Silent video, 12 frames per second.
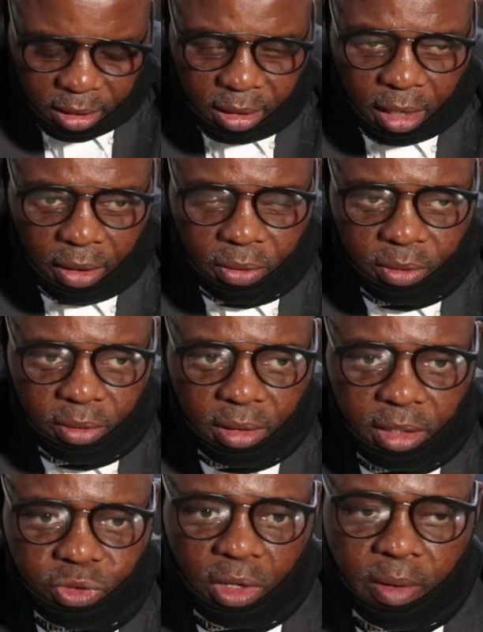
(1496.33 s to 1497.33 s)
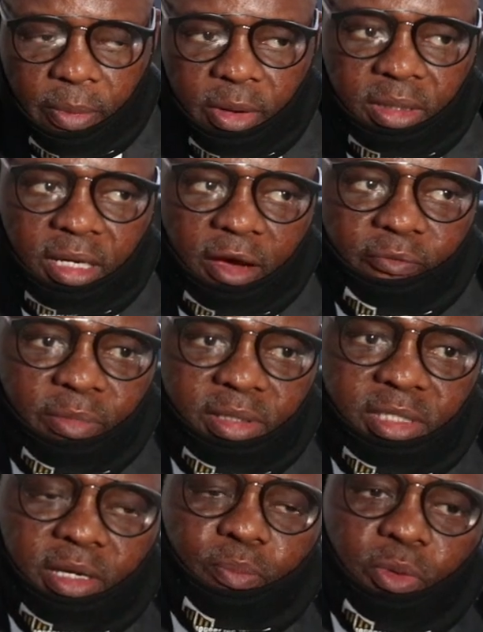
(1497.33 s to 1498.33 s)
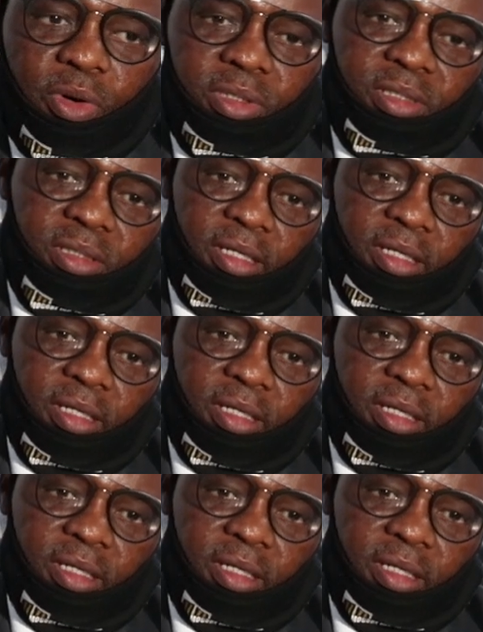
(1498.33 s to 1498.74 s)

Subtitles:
Now, let's talk about government support.